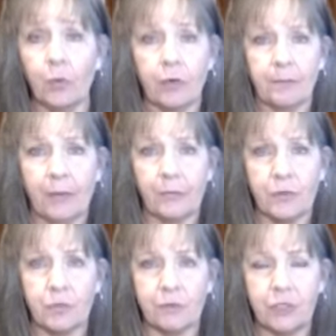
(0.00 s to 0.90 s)
my Rose
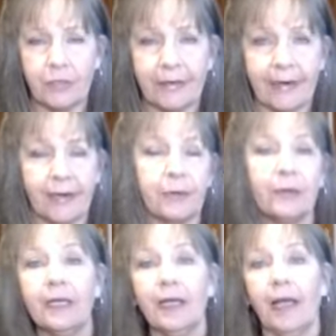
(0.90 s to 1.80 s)
of Jericho,
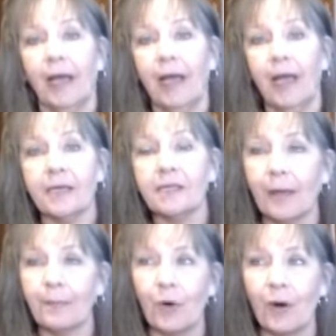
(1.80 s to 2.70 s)
and I
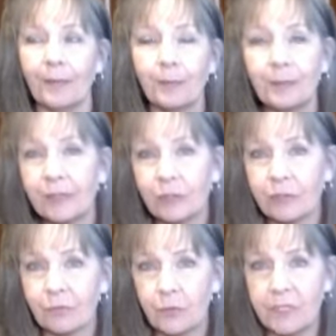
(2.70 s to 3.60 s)
probably could have
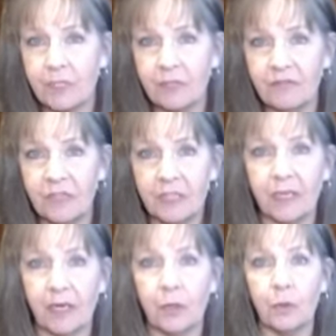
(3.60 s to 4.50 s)
redone the
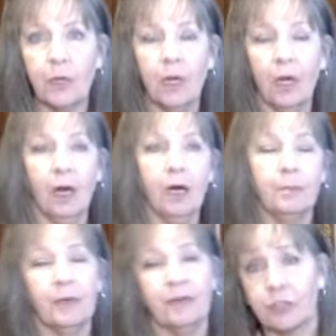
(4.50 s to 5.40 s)
video,
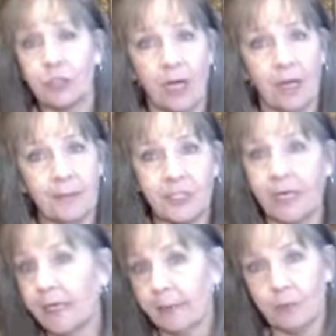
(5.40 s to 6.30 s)
but for time's sake,
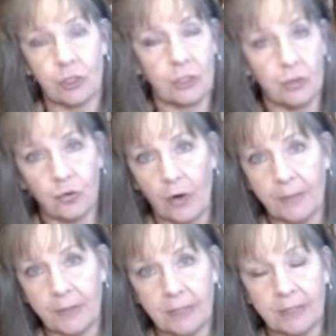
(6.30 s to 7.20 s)
I'm just going to drop a
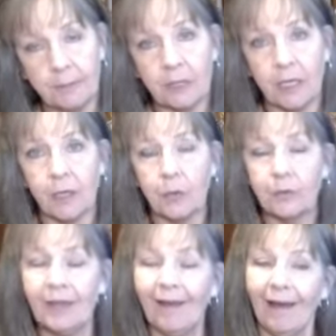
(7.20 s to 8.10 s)
link below.
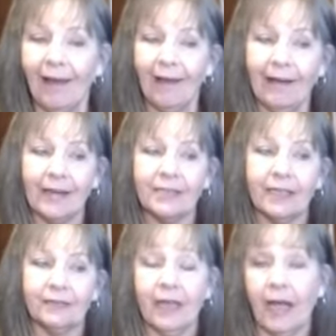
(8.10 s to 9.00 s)
And
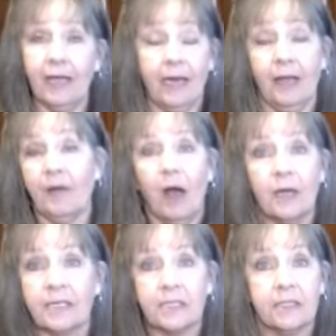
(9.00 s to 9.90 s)
I've
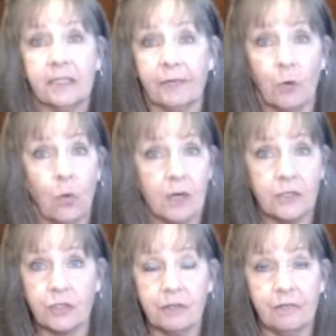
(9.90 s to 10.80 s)
honestly never watched
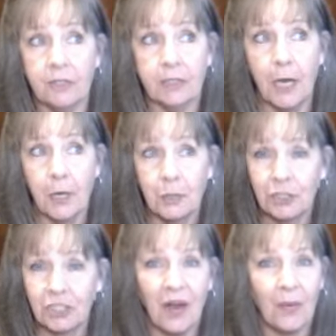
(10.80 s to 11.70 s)
the video, so
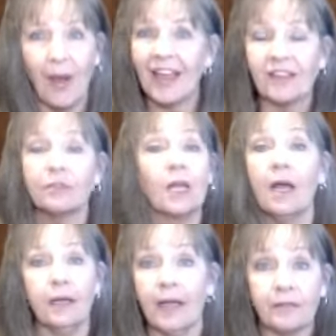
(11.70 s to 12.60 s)
I have
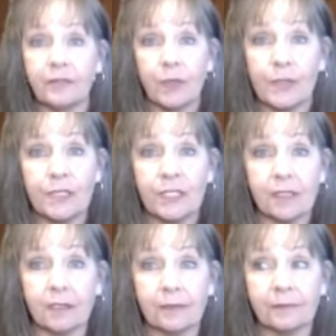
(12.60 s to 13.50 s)
no idea.
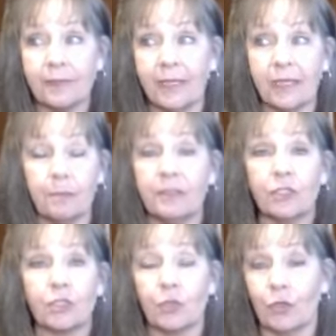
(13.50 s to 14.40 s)
It could be just
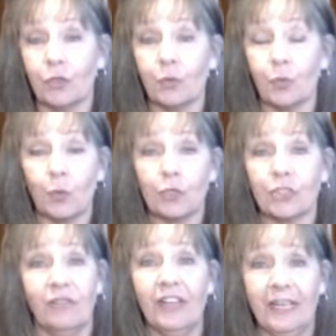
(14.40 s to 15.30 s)
the worst
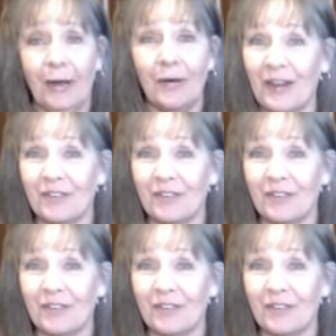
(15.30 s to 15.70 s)
video ever